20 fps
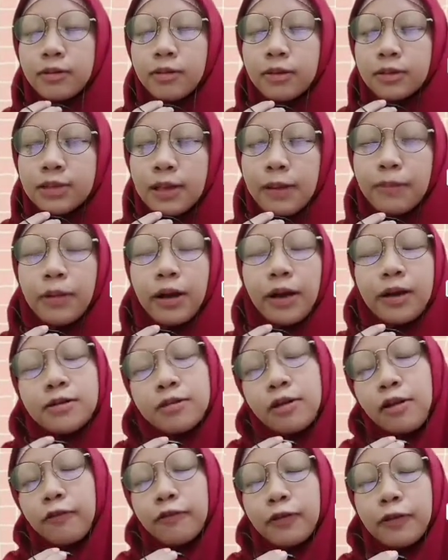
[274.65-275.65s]
some kind
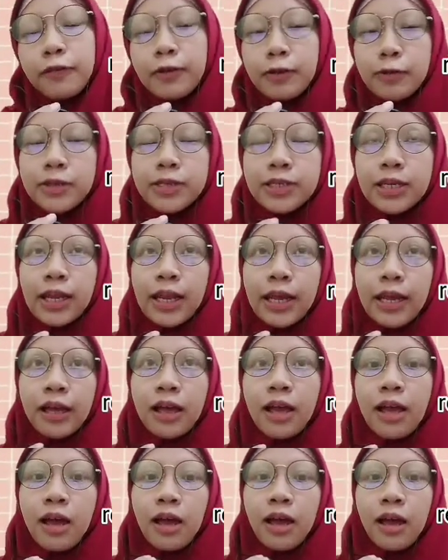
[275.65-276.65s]
of evaluation, like
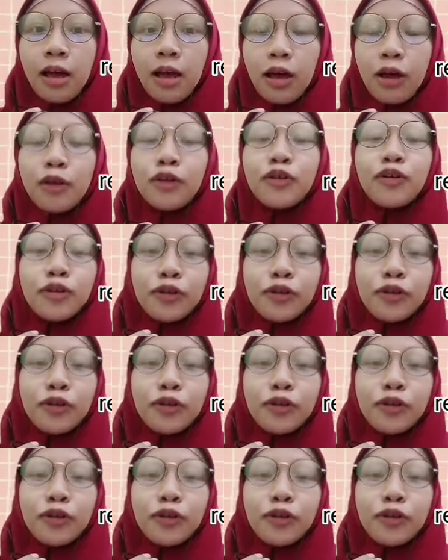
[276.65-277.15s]
a